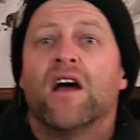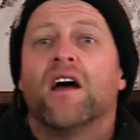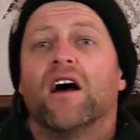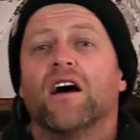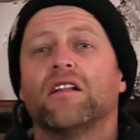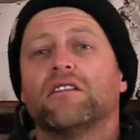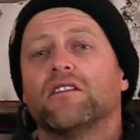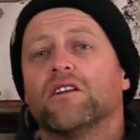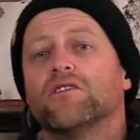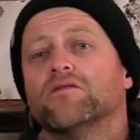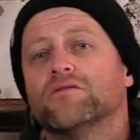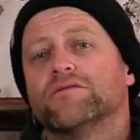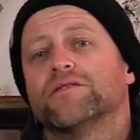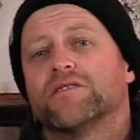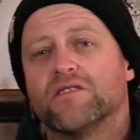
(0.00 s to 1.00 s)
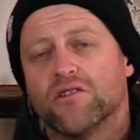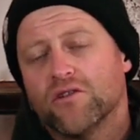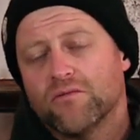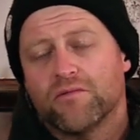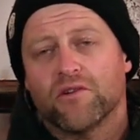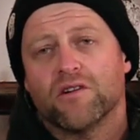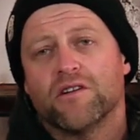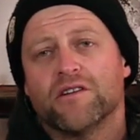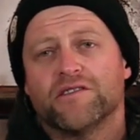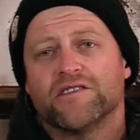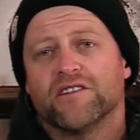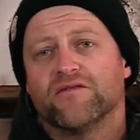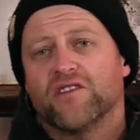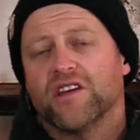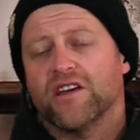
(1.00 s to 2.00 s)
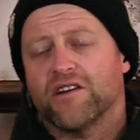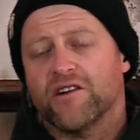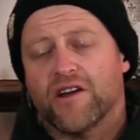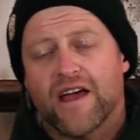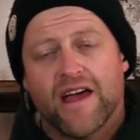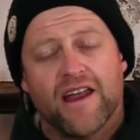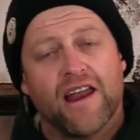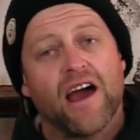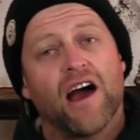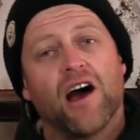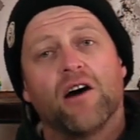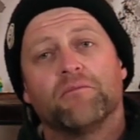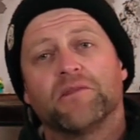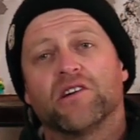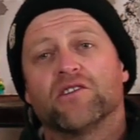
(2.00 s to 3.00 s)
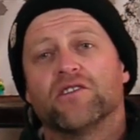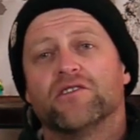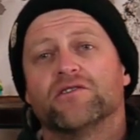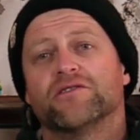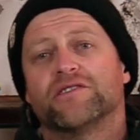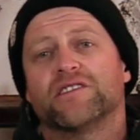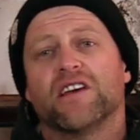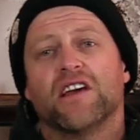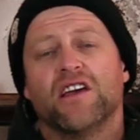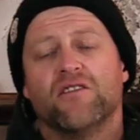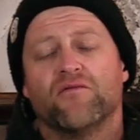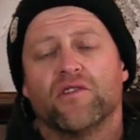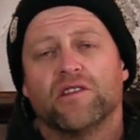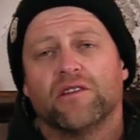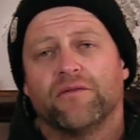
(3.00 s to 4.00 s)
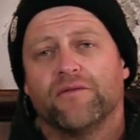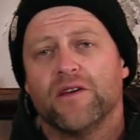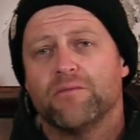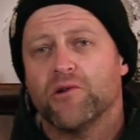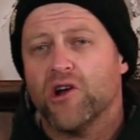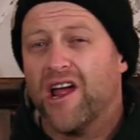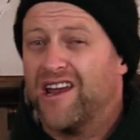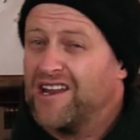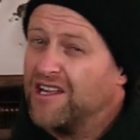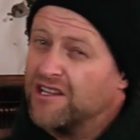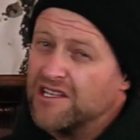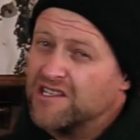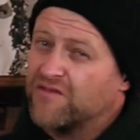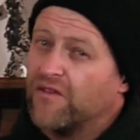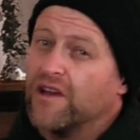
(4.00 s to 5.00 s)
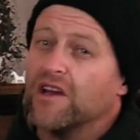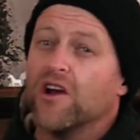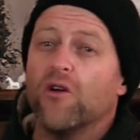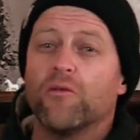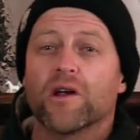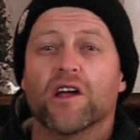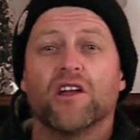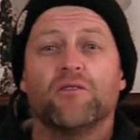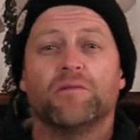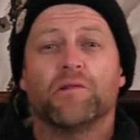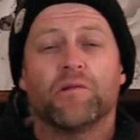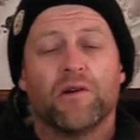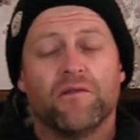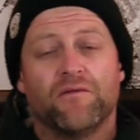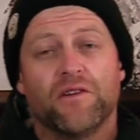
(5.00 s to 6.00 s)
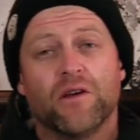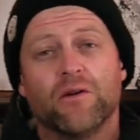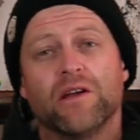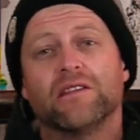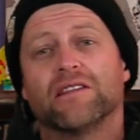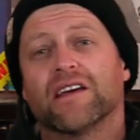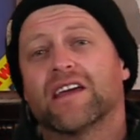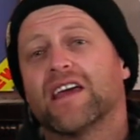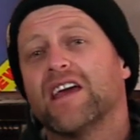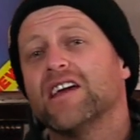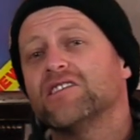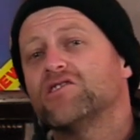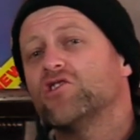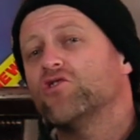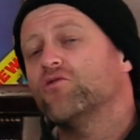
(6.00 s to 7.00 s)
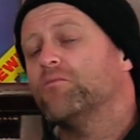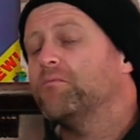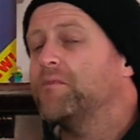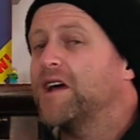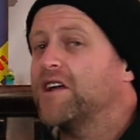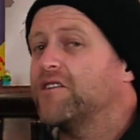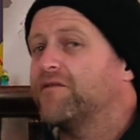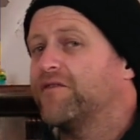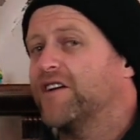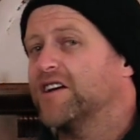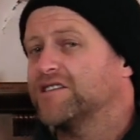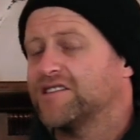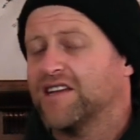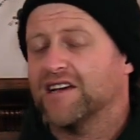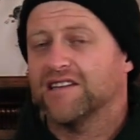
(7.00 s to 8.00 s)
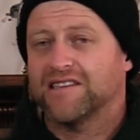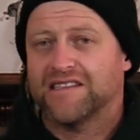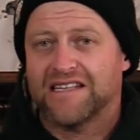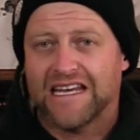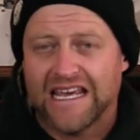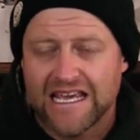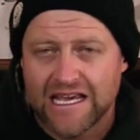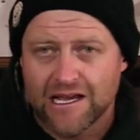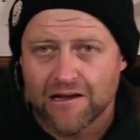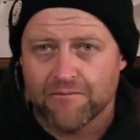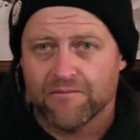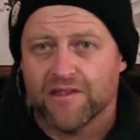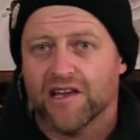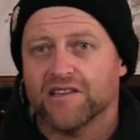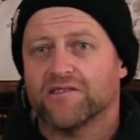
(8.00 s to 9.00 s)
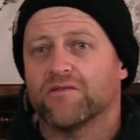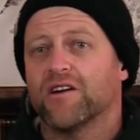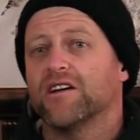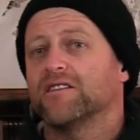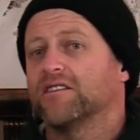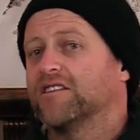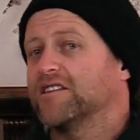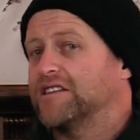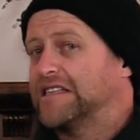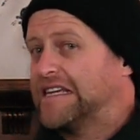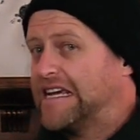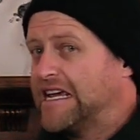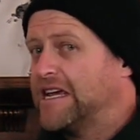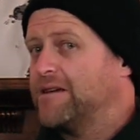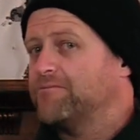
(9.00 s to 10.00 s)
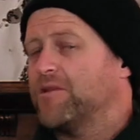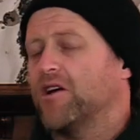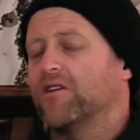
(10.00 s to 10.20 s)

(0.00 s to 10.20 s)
Hello, snowboarders of the internet. I'm your host, Avran LeFeber, and in this video, we're going to be reviewing the K2 Manifest Team. That's right, the team